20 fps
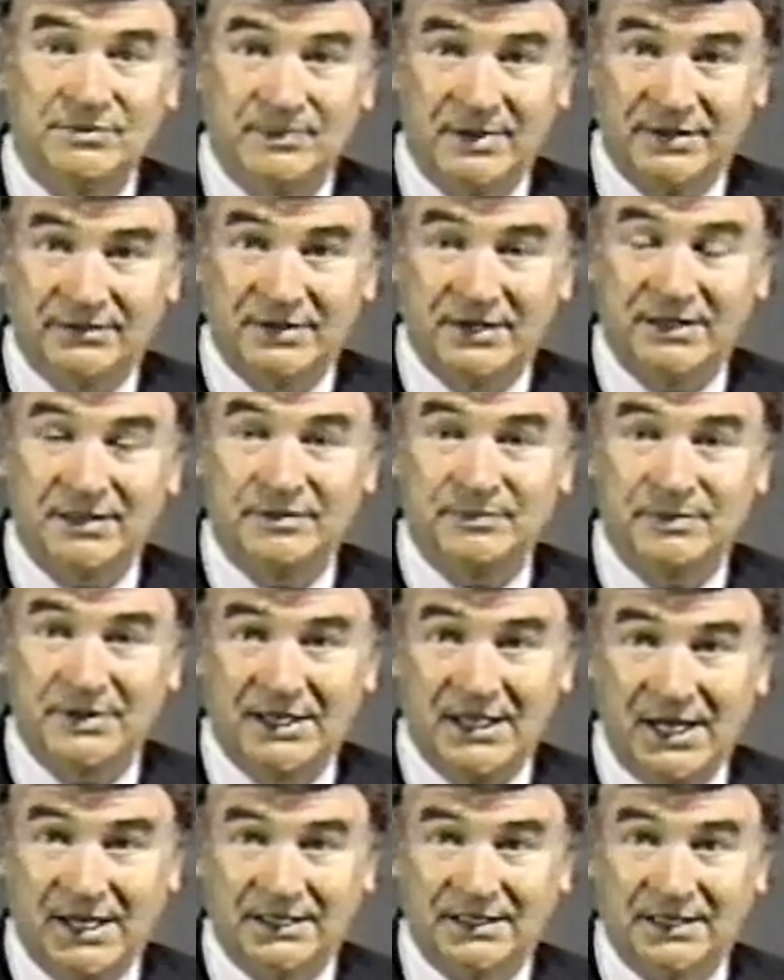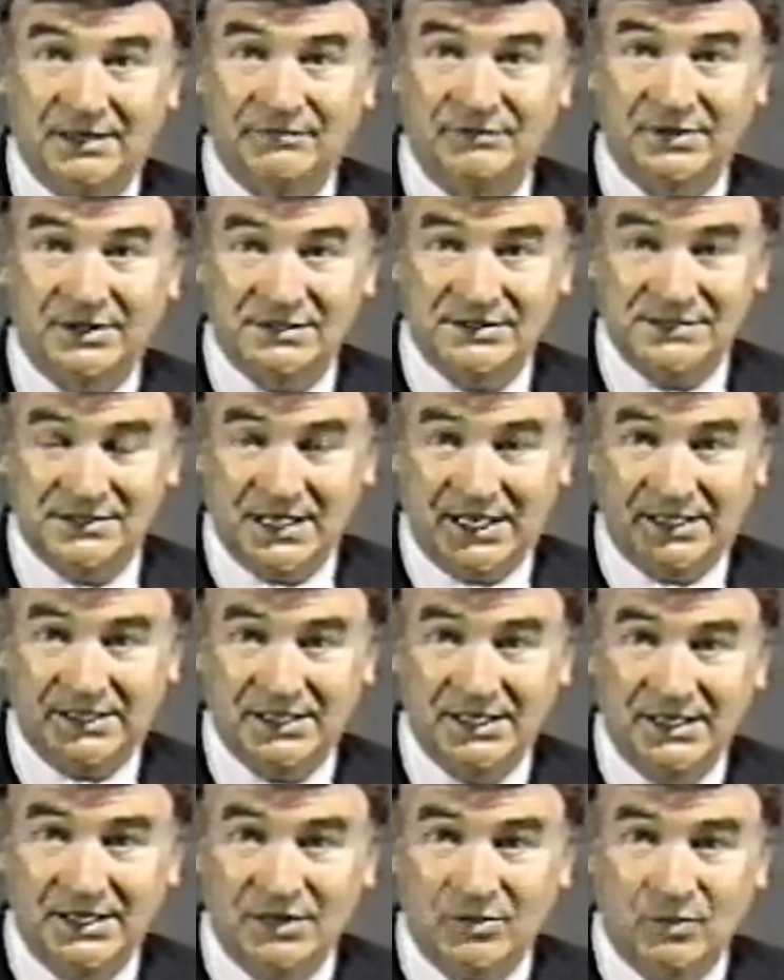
method at the beginning of the cassette.